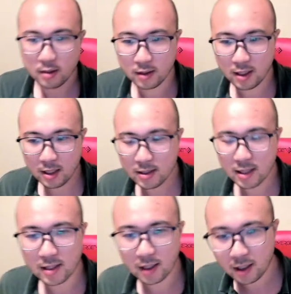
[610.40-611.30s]
this I
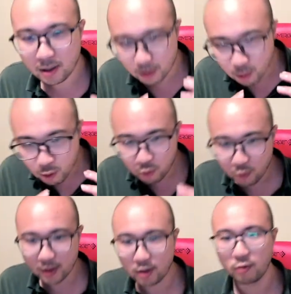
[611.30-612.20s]
think is a
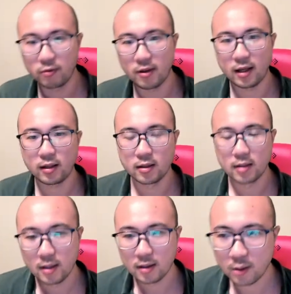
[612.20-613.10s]
critical thing
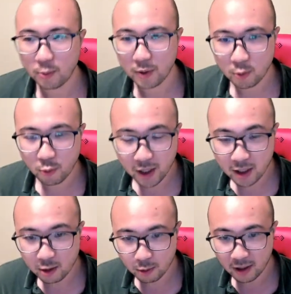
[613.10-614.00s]
that we
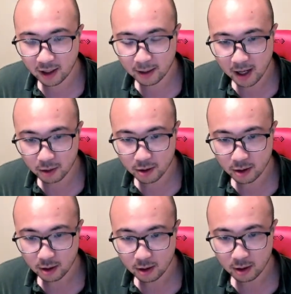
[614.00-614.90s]
really need to think about.
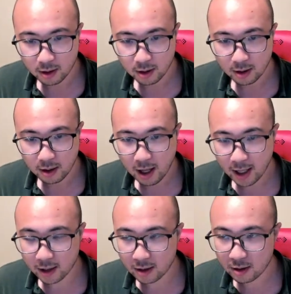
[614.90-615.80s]

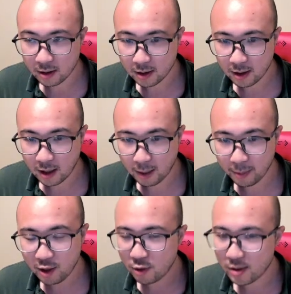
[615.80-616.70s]
Like, I'm
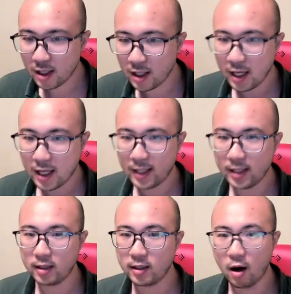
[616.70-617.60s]
interested
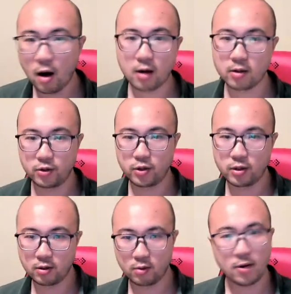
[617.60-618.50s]
in
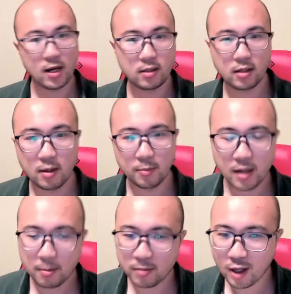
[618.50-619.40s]
arts, right? But
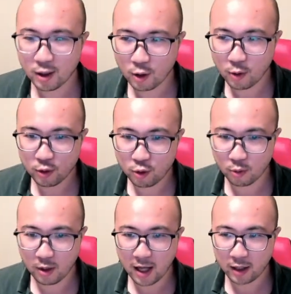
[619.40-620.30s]
I'm not going to
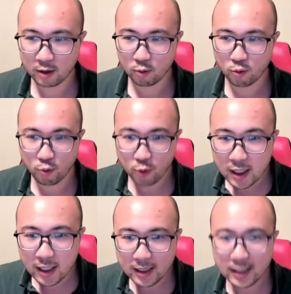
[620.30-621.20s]
like
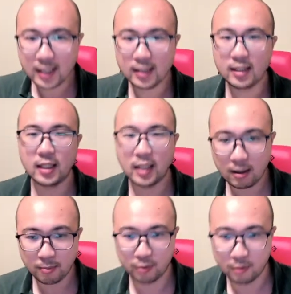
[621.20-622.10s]
really dig
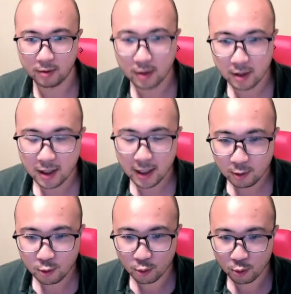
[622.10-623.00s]
deep
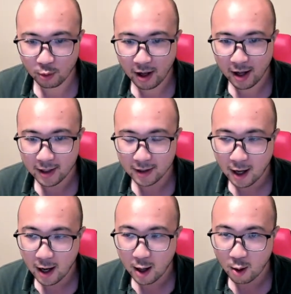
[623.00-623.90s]
into like
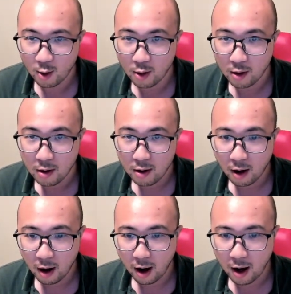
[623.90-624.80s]
how
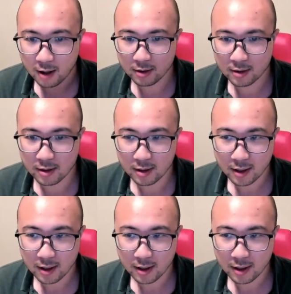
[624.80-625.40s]
art